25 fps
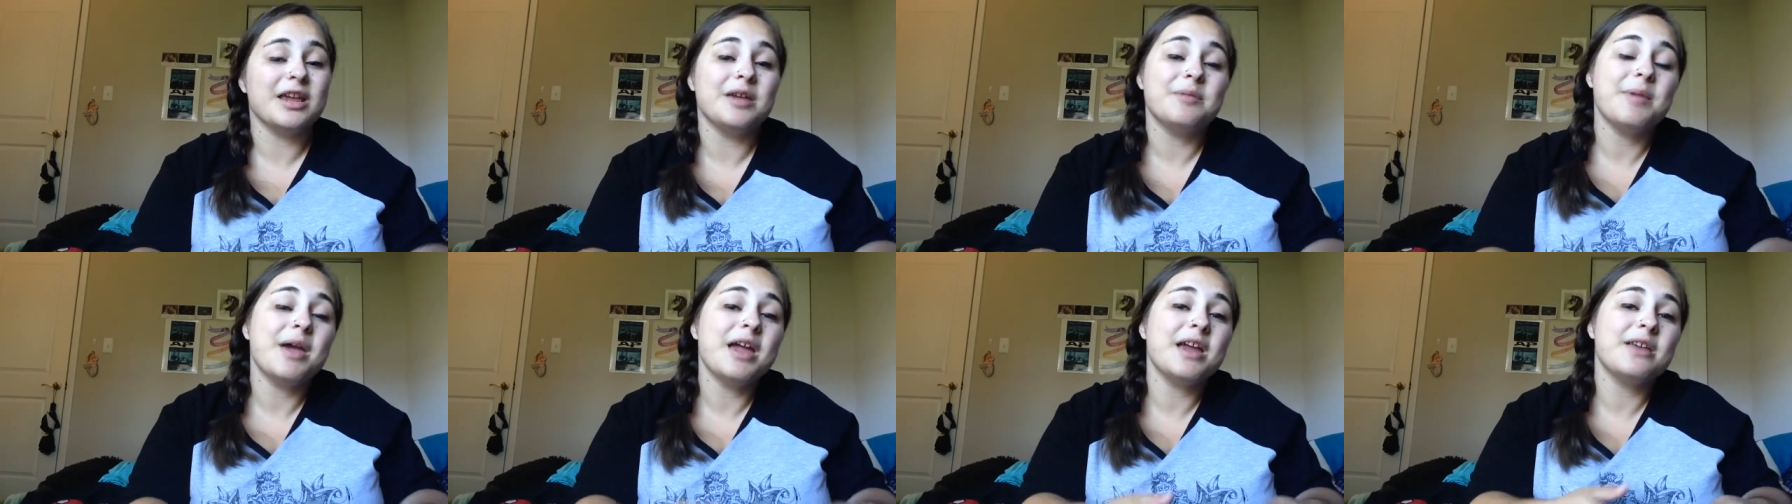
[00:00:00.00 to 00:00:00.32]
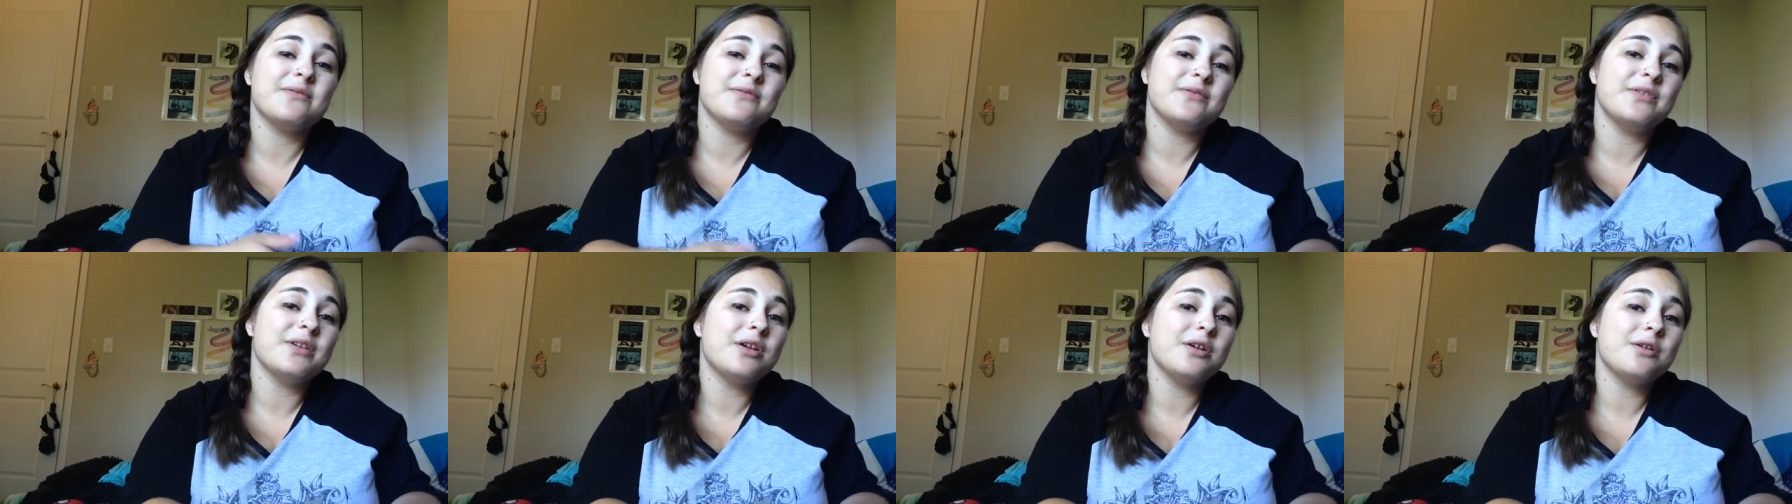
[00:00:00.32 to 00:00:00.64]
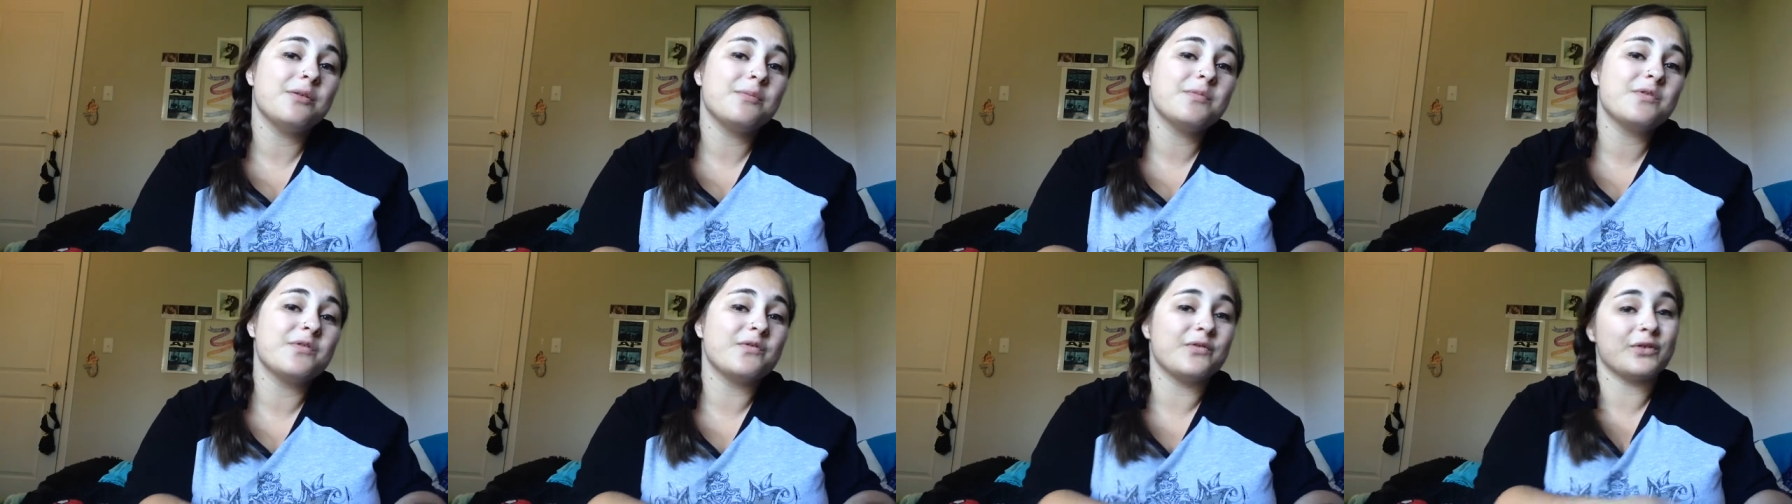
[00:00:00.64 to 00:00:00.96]
he made
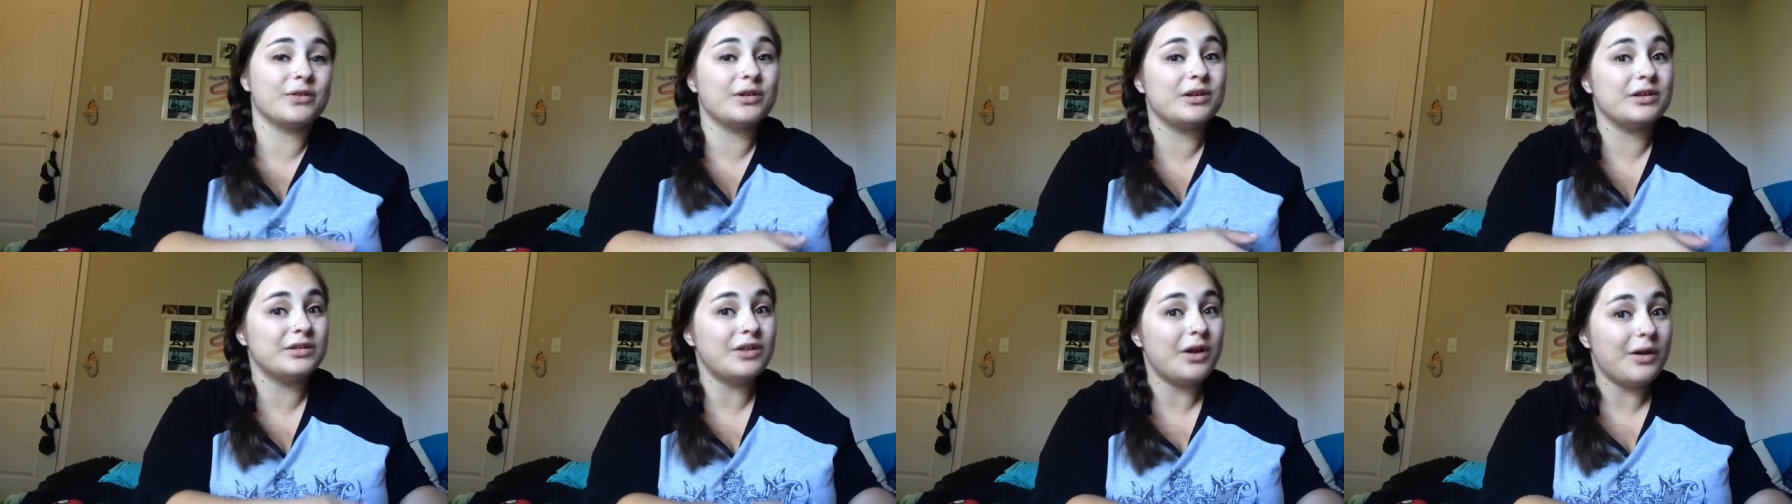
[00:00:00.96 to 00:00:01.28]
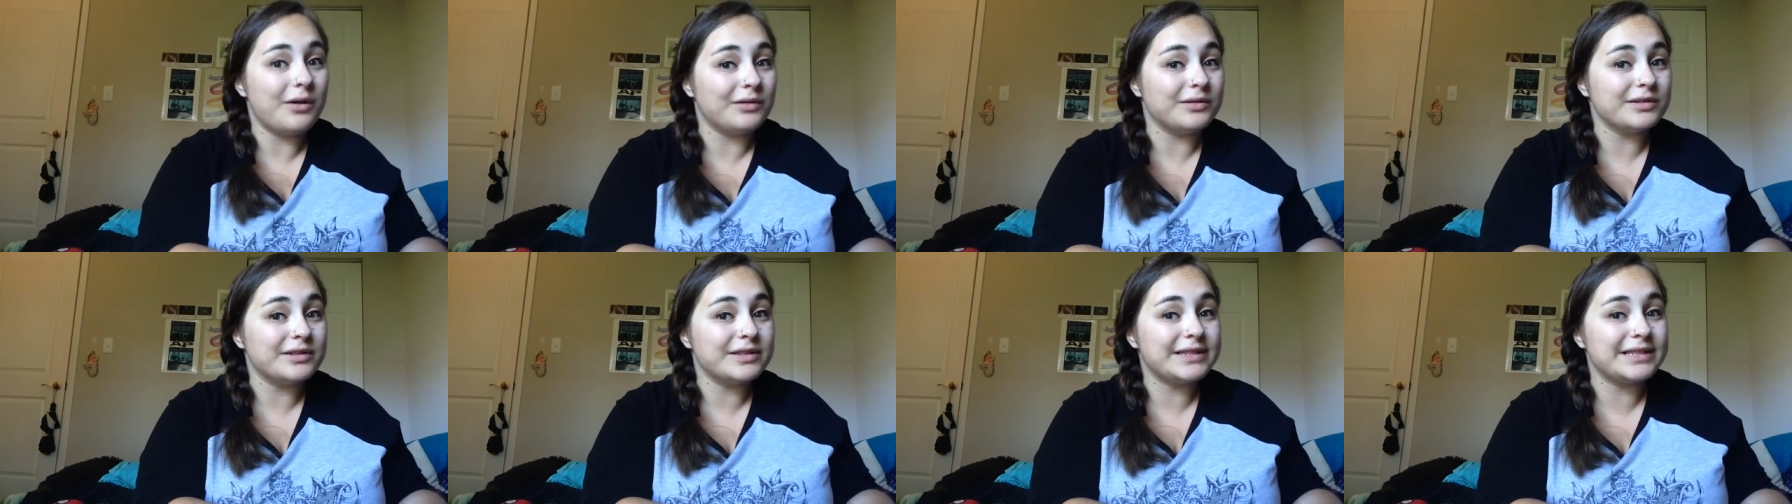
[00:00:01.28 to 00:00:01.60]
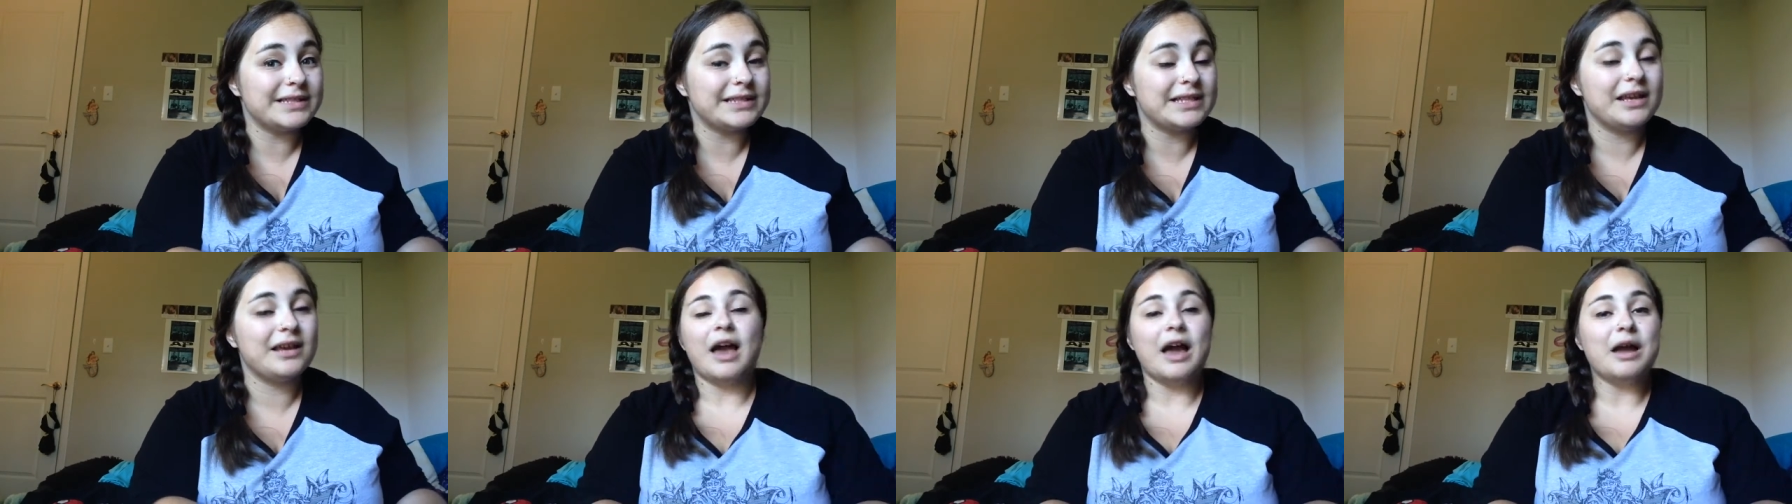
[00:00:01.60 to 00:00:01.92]
films for
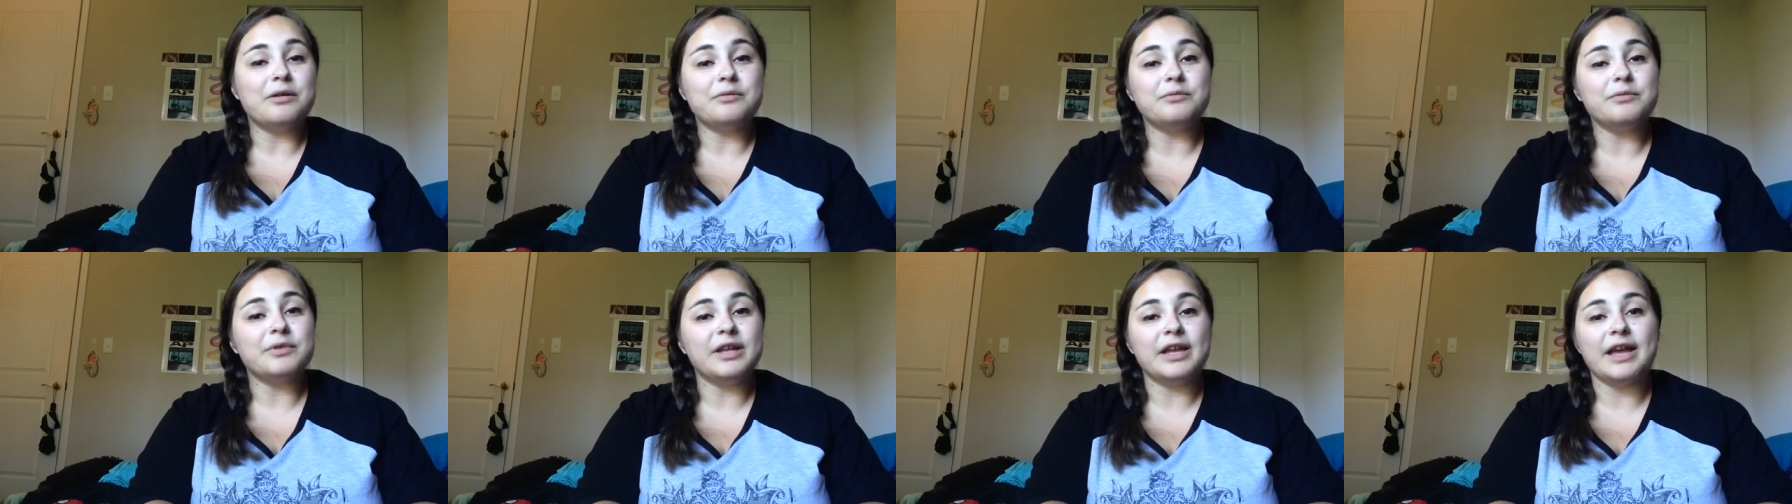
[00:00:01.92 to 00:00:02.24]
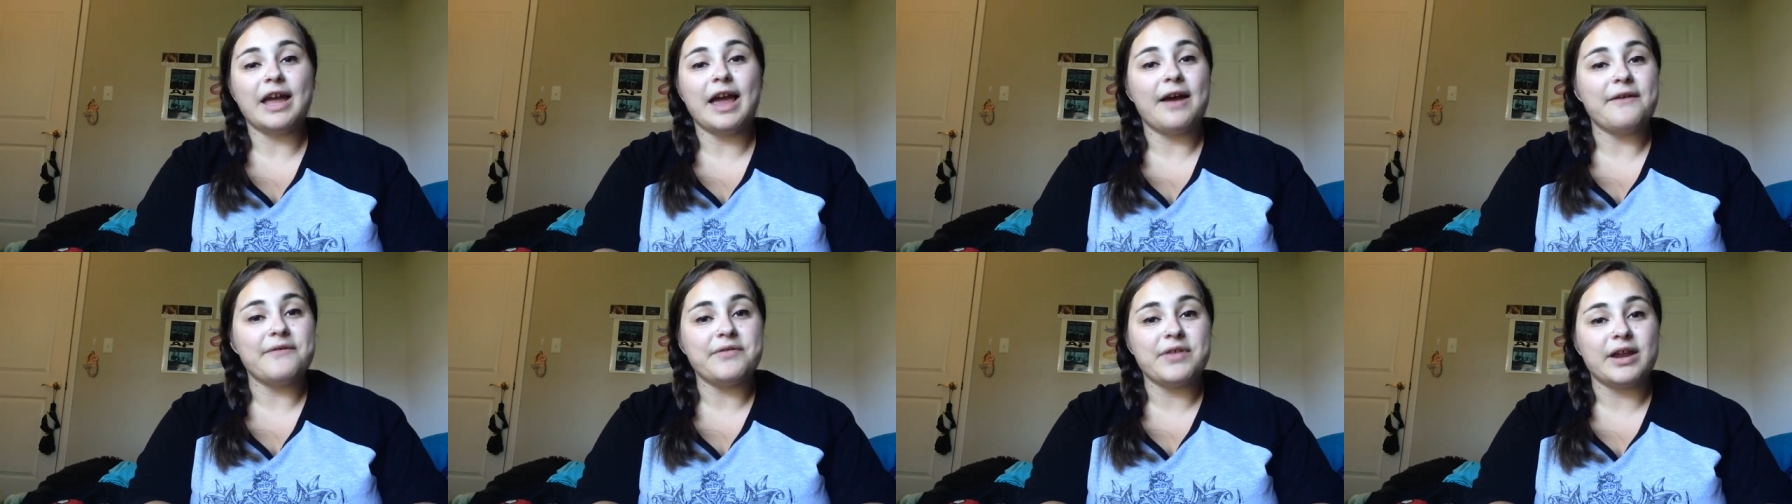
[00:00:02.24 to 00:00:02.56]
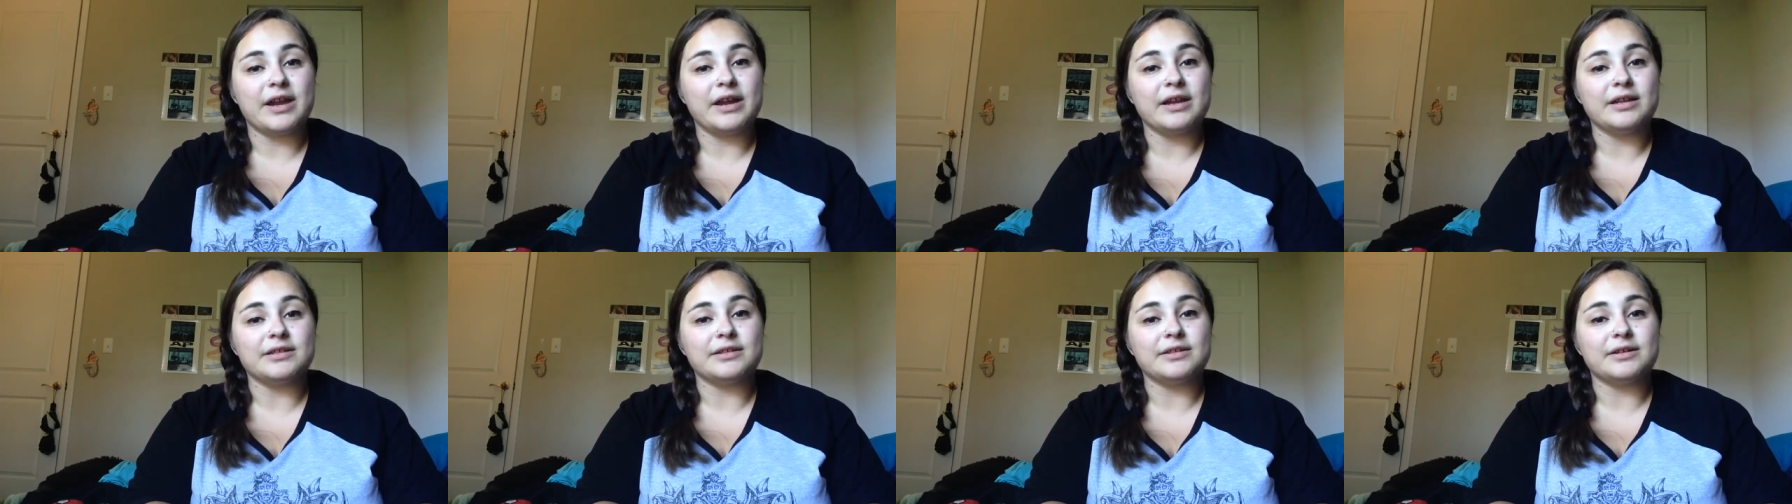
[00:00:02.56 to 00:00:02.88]
adults. I don't really have
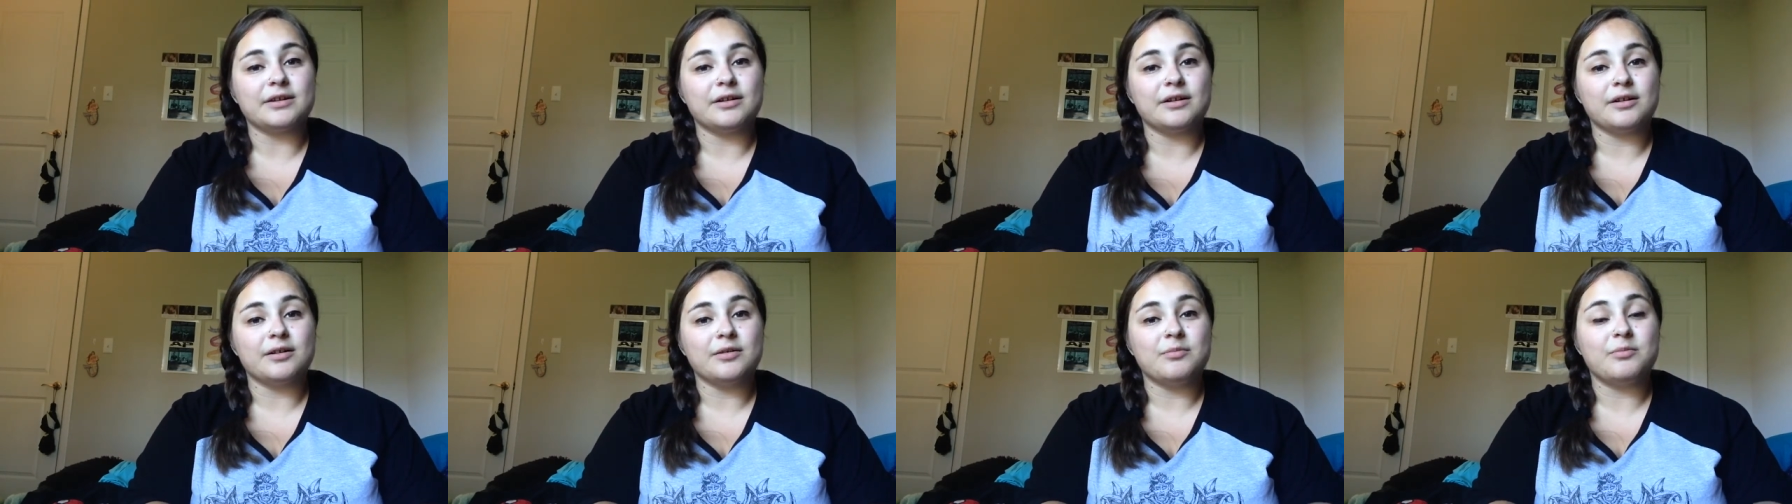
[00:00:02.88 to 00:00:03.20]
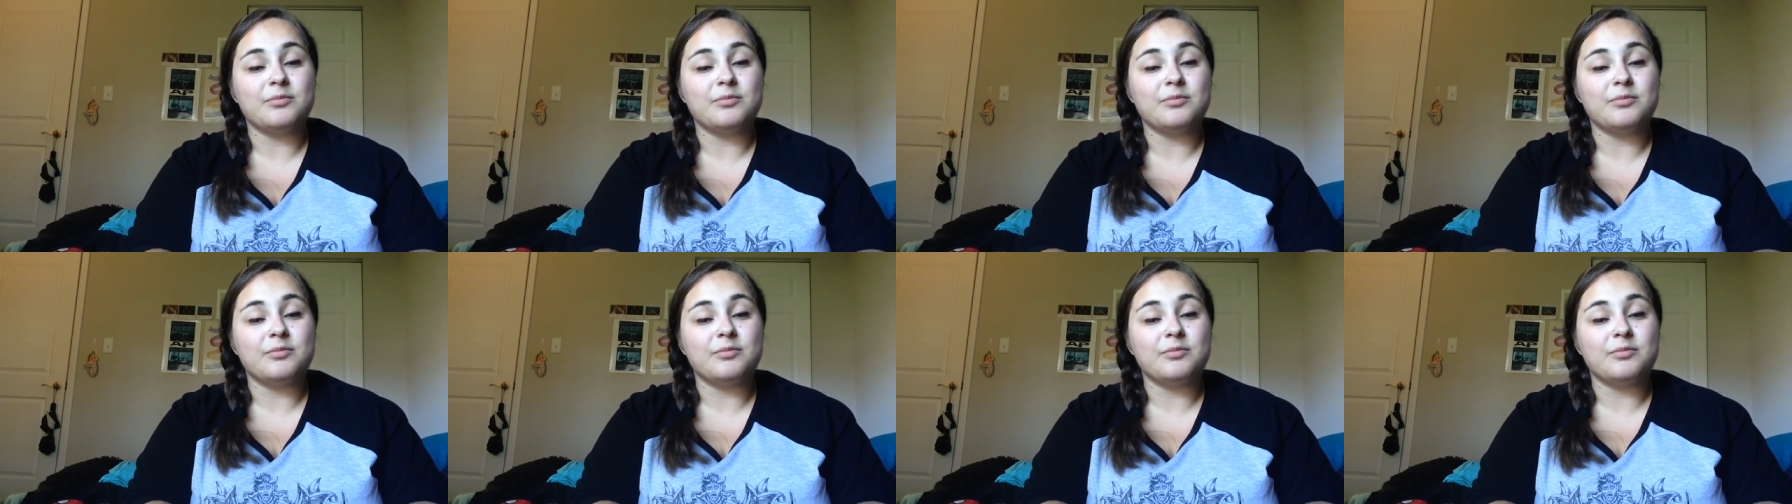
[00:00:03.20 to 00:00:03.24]
that answer.